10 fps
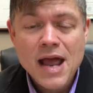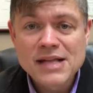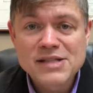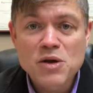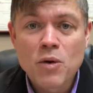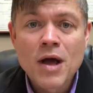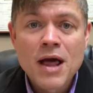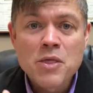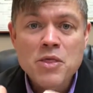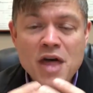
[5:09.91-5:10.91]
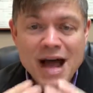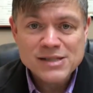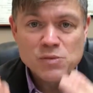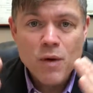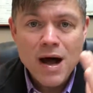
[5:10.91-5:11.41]
And so
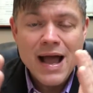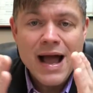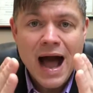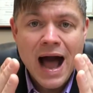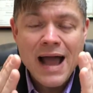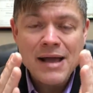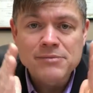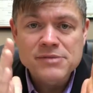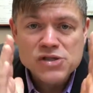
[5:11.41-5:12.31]
That's why I am